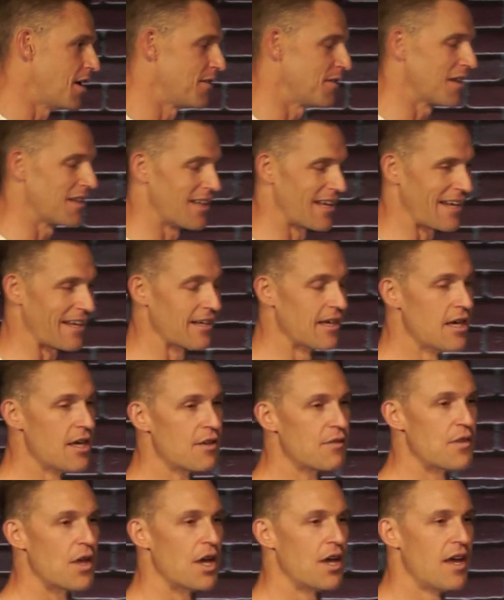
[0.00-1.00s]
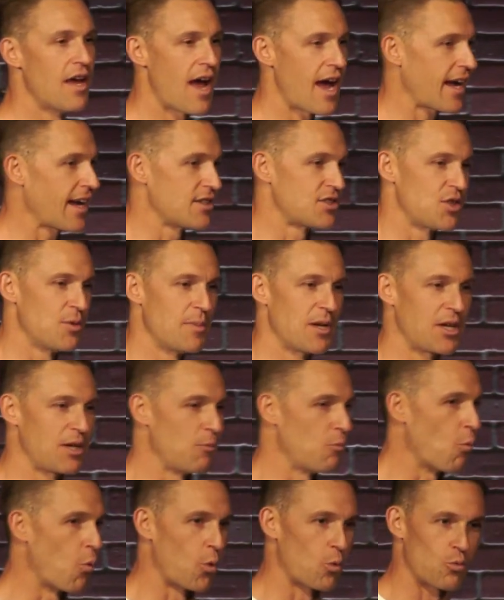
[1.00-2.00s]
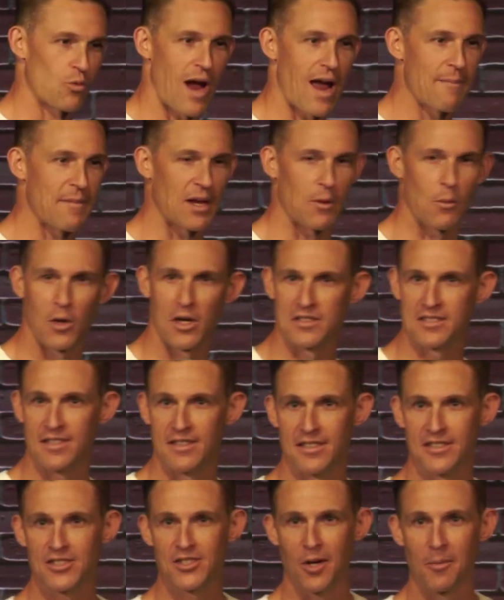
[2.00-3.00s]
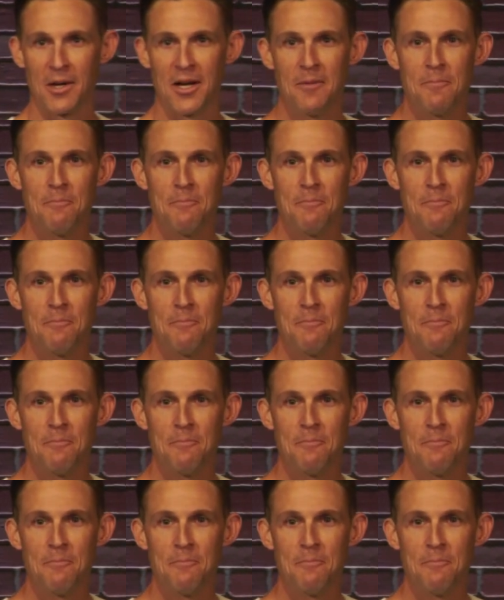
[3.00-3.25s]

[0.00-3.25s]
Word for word: the ling, the, I got too many rhyming words in this sermon.